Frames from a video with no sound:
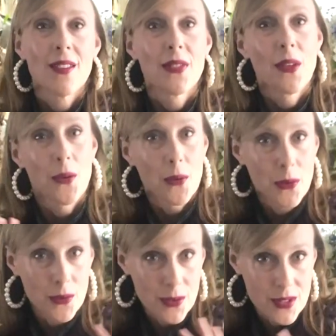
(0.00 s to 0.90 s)

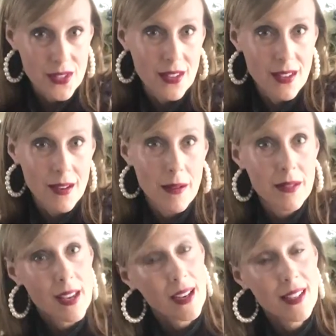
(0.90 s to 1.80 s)
those
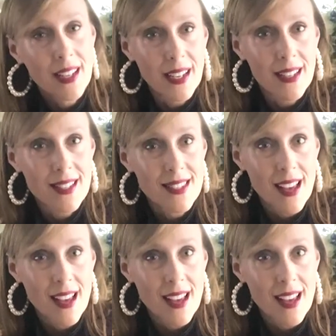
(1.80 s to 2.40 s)
techniques.